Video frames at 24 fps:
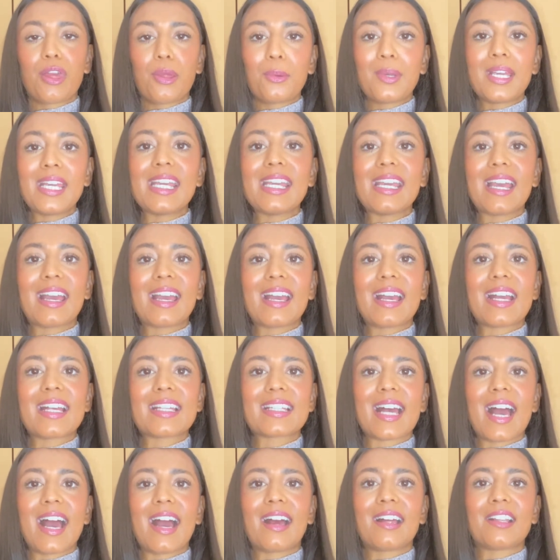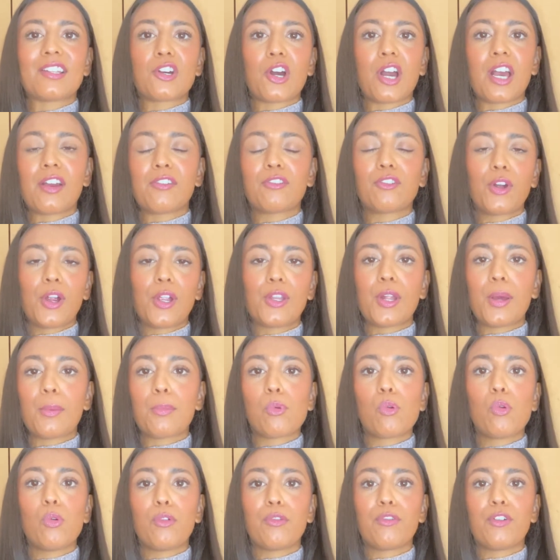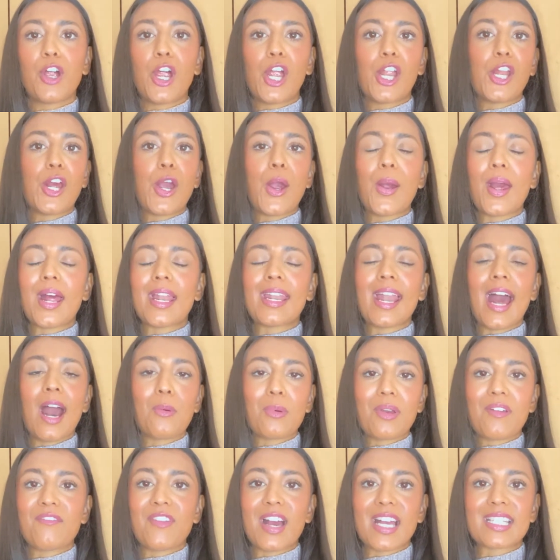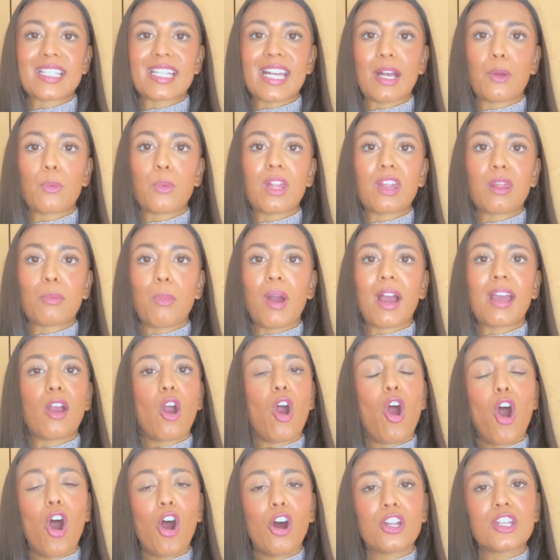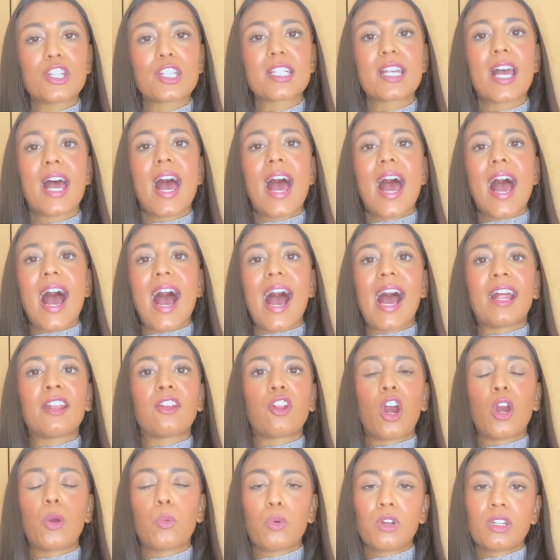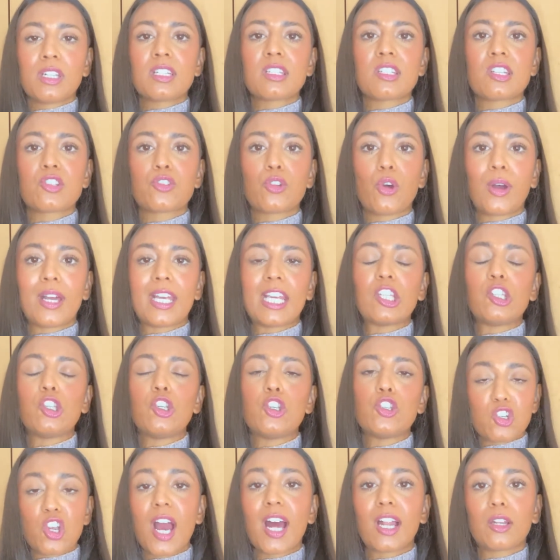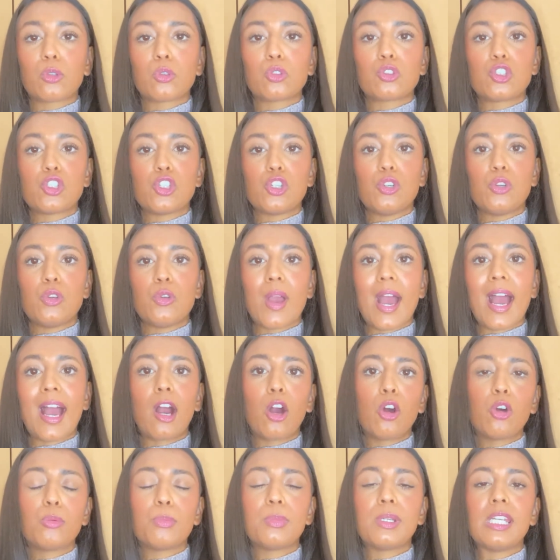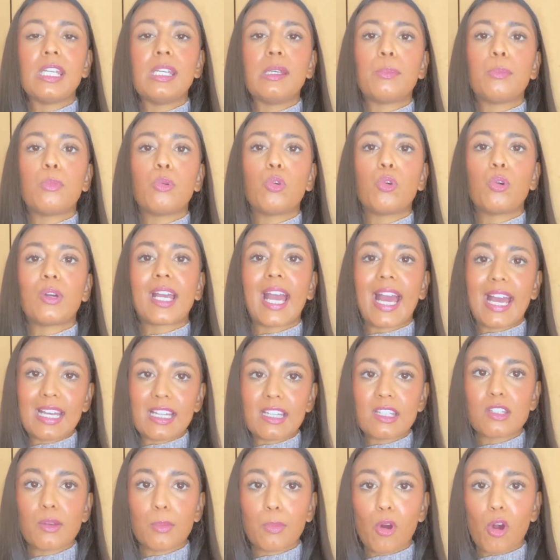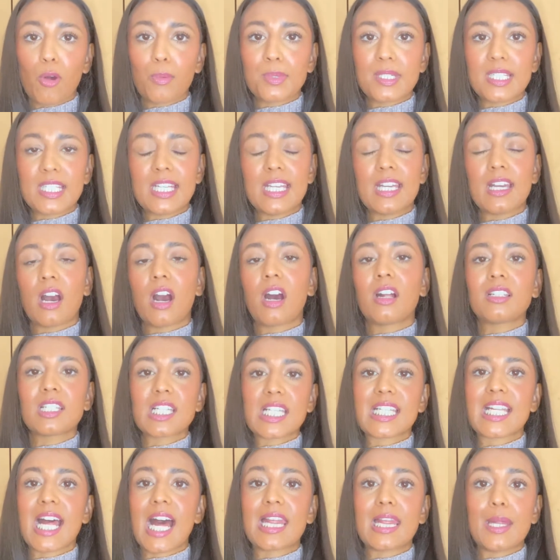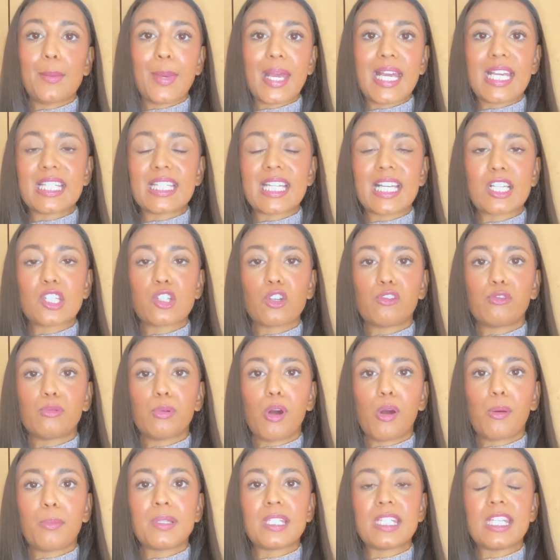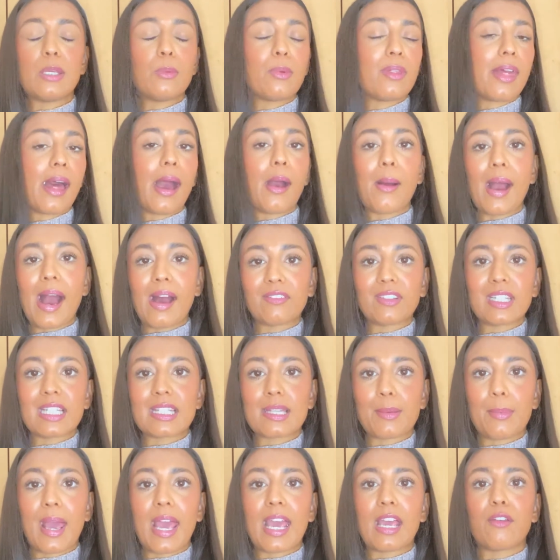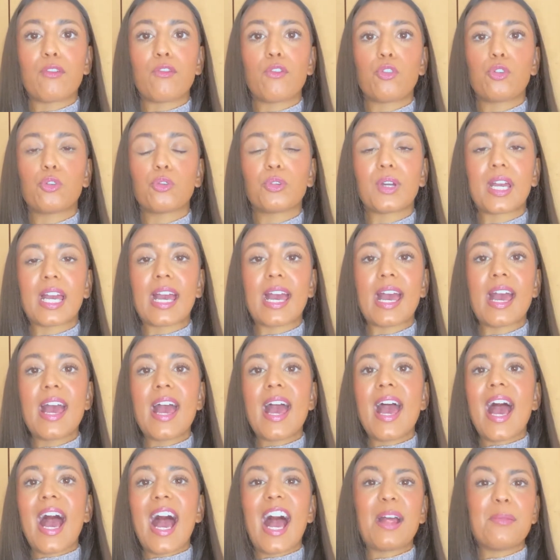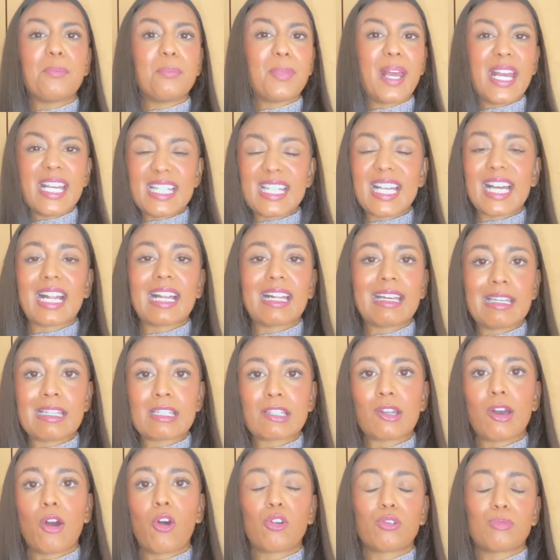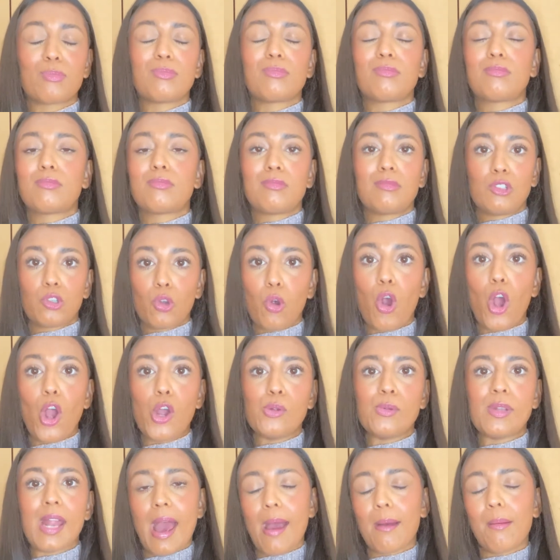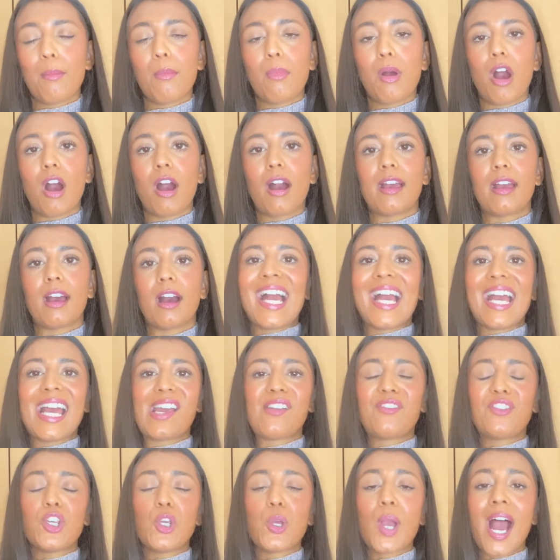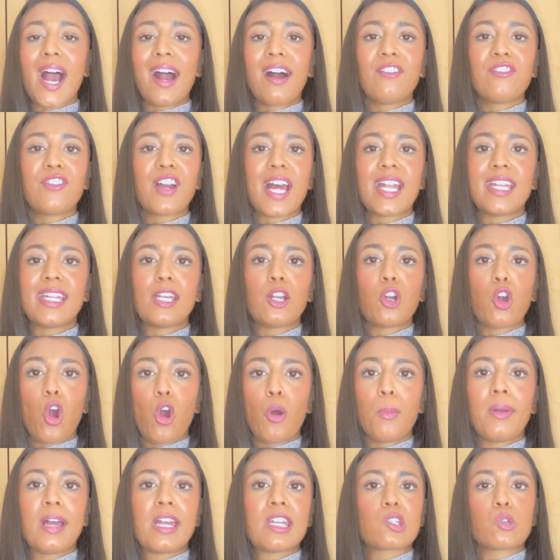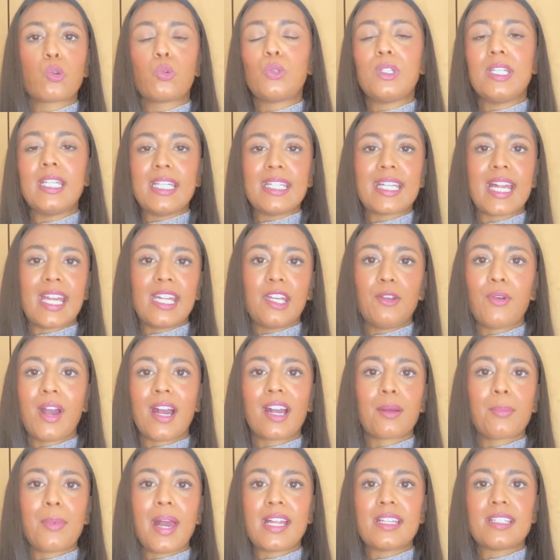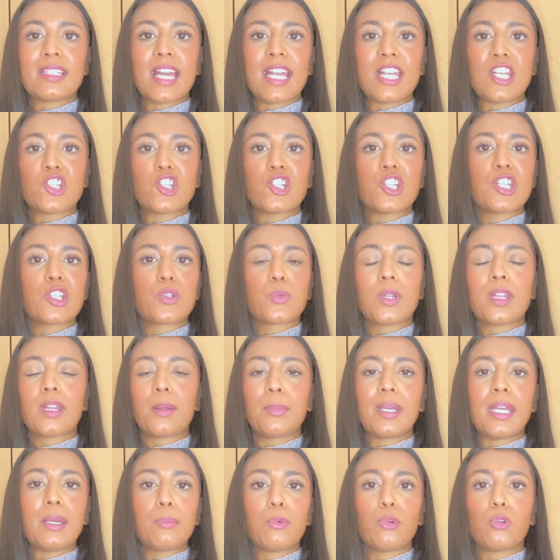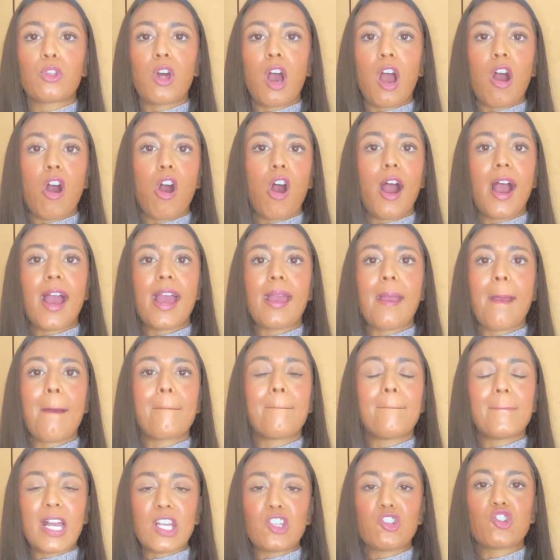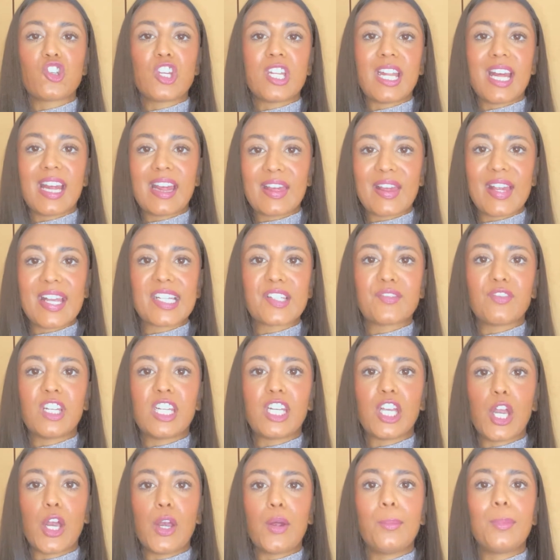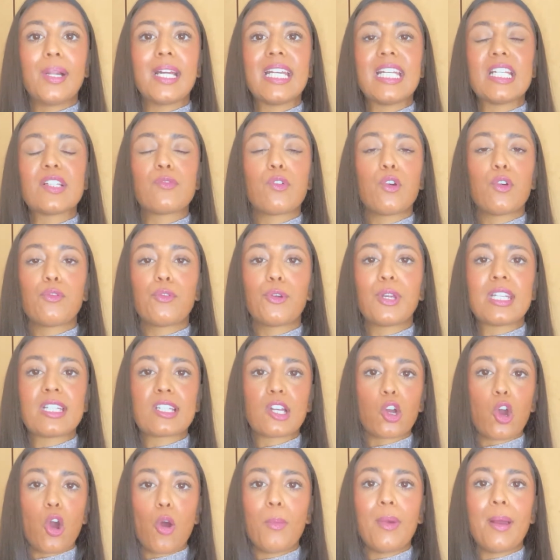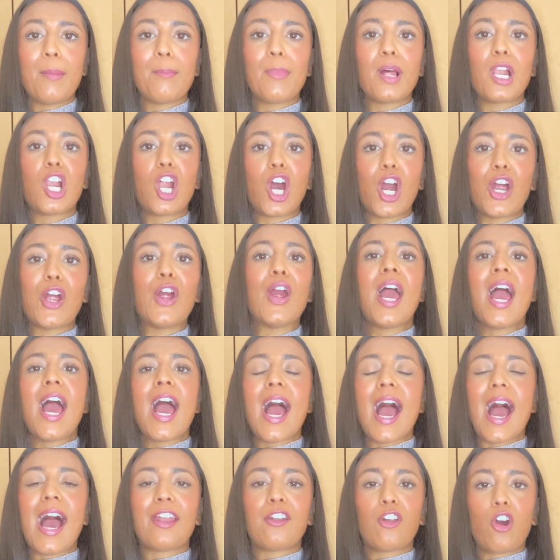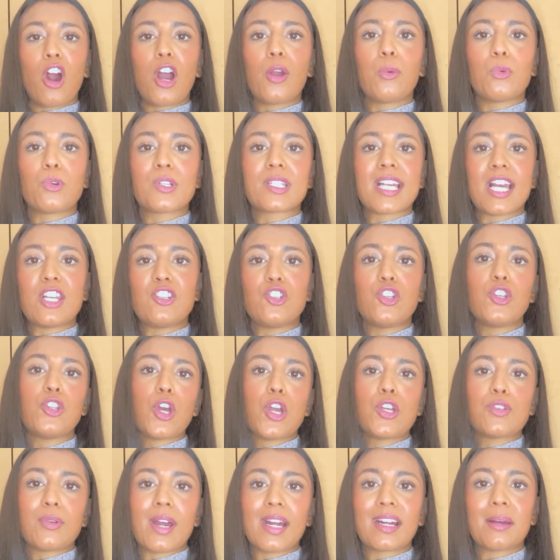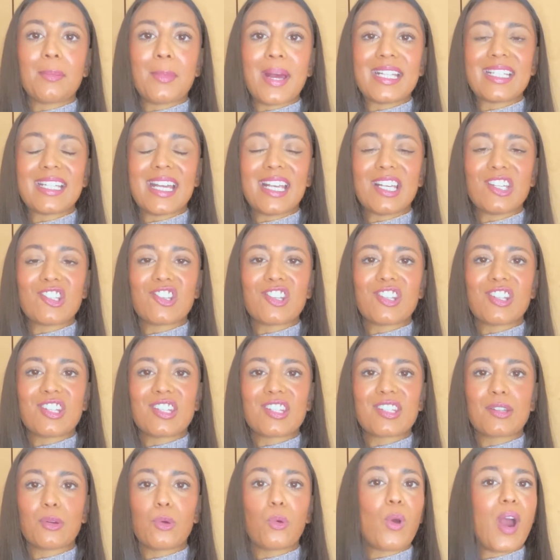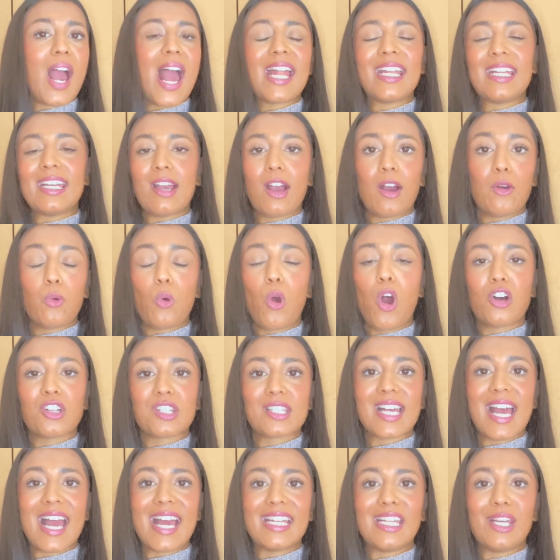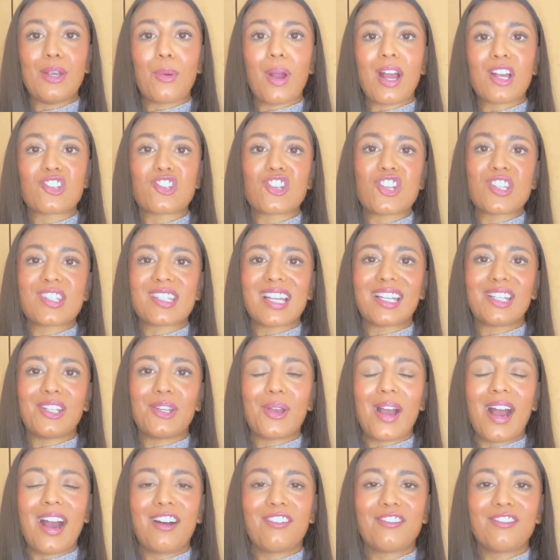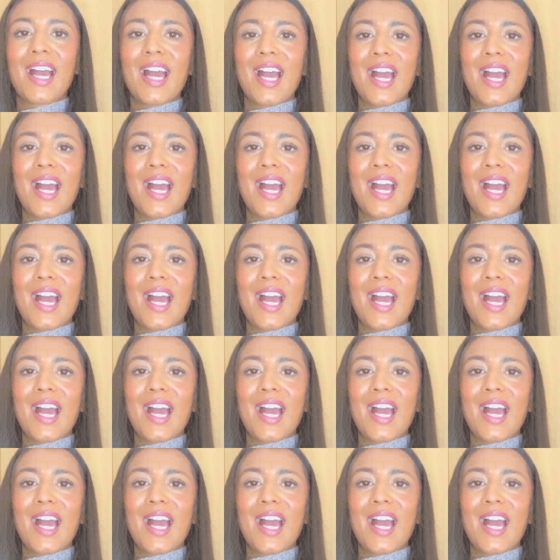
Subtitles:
3 years and I have grown a portfolio and now investing with my aunt, and I wanted to start a YouTube channel to help people get into property and understand the basics of property without having to pay for it and basically start your own empire. If you have any comments or need any recommendations with the people that I mentioned in this video, please feel free to comment below and I will send you those recommendations or answer any questions that you have.